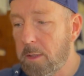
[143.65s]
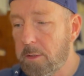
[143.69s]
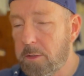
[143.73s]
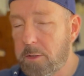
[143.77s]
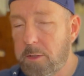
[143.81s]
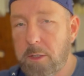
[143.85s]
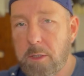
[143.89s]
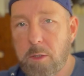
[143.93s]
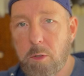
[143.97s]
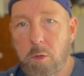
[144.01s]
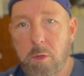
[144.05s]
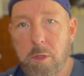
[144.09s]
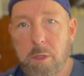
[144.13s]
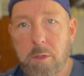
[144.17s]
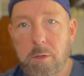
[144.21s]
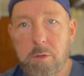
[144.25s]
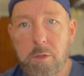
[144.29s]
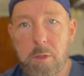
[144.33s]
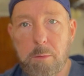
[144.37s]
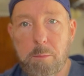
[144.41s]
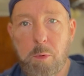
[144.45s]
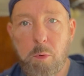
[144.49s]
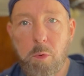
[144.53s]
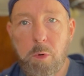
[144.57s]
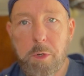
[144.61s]
seed
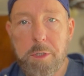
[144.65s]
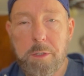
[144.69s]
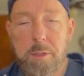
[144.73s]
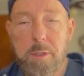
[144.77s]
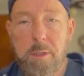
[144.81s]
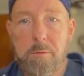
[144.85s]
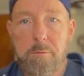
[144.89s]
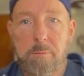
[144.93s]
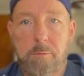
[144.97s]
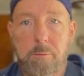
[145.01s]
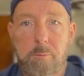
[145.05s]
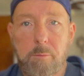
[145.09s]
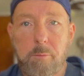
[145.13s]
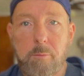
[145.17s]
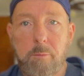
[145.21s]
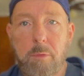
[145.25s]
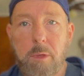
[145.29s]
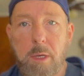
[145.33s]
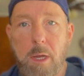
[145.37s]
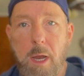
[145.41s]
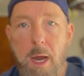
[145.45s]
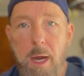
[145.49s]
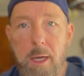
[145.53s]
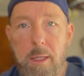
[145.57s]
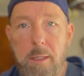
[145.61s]
oils are poison,
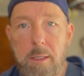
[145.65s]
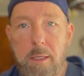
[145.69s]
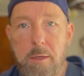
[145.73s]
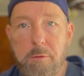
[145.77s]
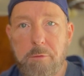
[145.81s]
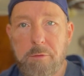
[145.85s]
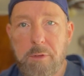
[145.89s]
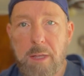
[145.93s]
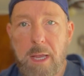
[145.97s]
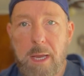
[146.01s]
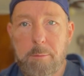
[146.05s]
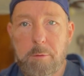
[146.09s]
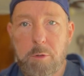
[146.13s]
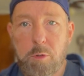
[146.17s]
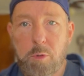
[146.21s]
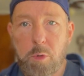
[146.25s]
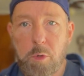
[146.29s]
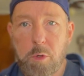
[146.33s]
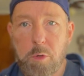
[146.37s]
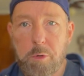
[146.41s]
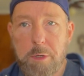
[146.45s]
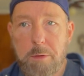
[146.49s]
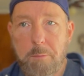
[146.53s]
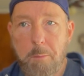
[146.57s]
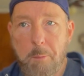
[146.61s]
highly
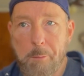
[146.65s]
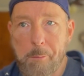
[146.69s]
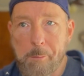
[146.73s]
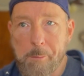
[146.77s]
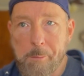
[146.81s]
inflammatory.